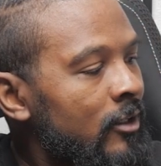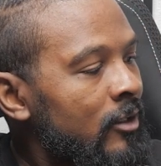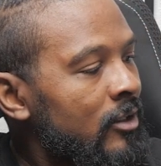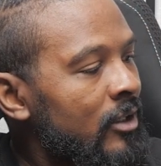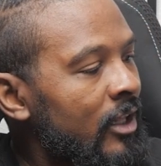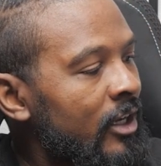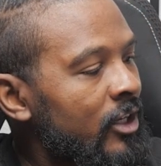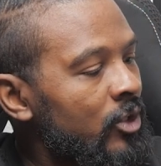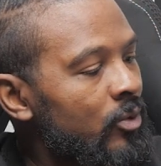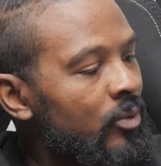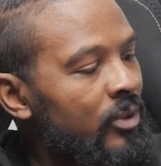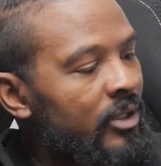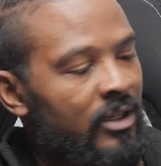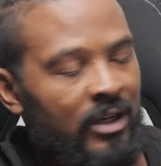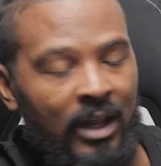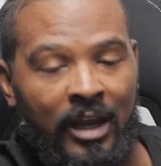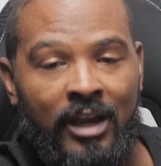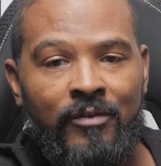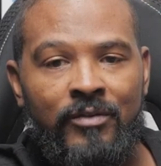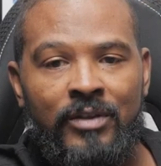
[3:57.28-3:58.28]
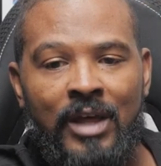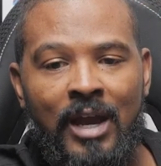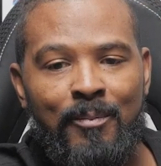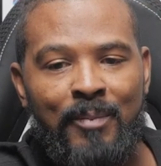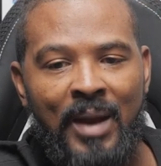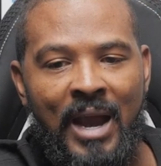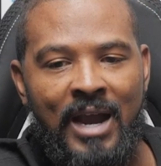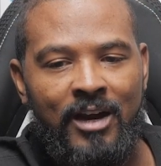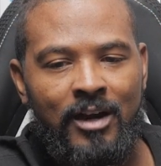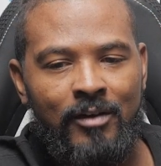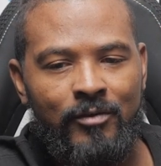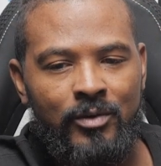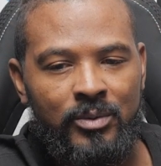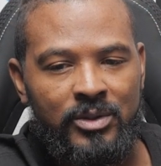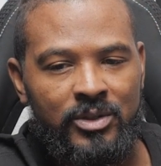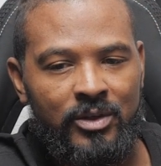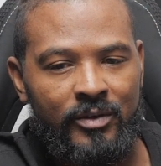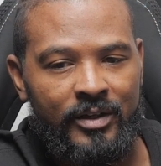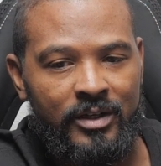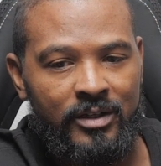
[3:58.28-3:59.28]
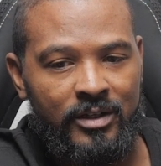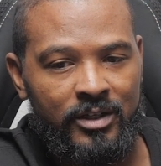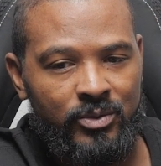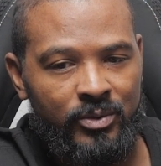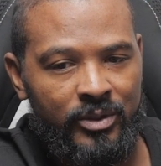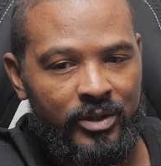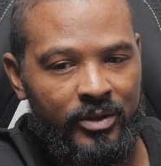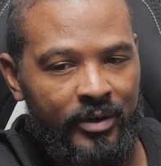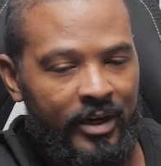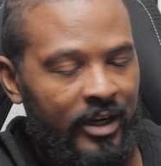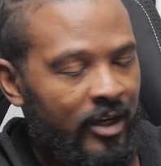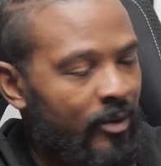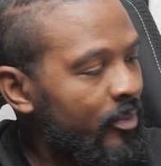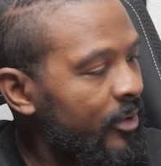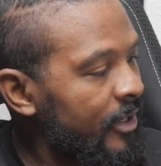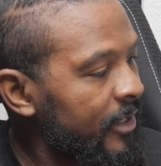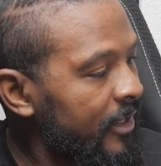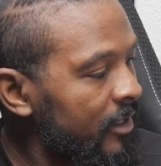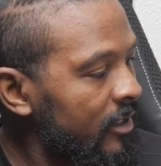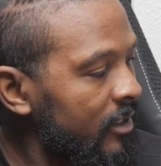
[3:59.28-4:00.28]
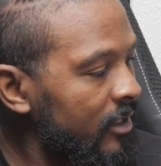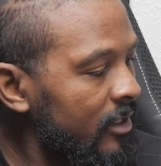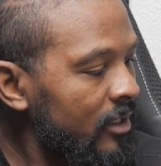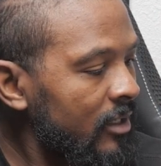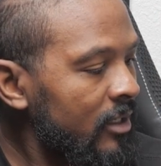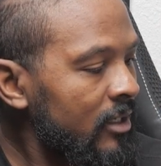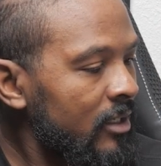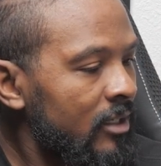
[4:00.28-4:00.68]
Like, you wouldn't, like, if that back cover was on there, this would have graded pretty good.